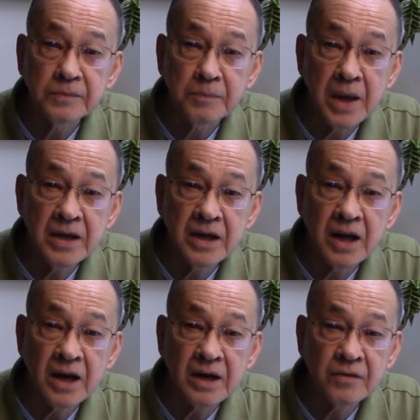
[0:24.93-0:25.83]

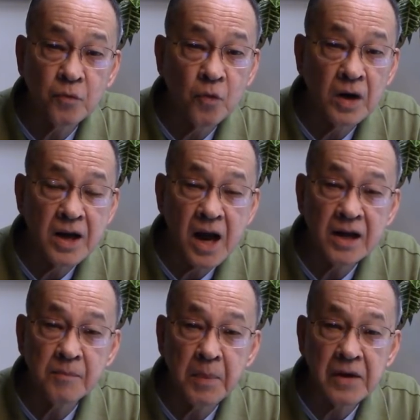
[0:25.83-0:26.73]
Medicare will
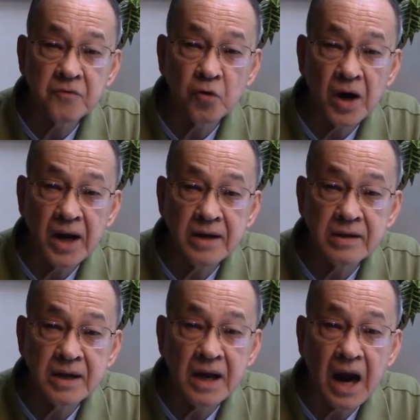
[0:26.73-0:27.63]
not pay for
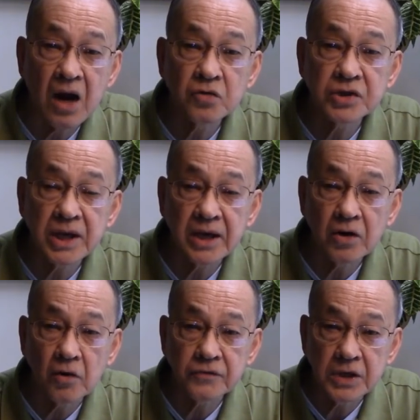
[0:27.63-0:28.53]
anything
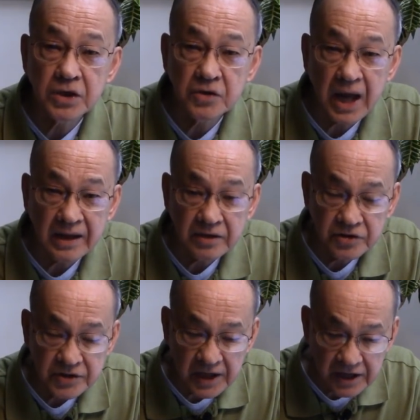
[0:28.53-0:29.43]
outside of the
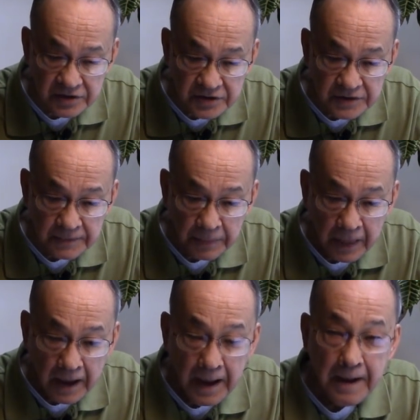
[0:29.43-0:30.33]
United States.
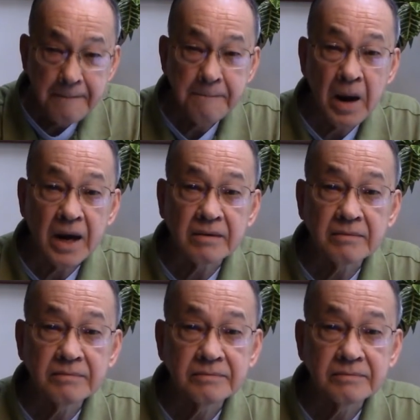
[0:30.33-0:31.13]
But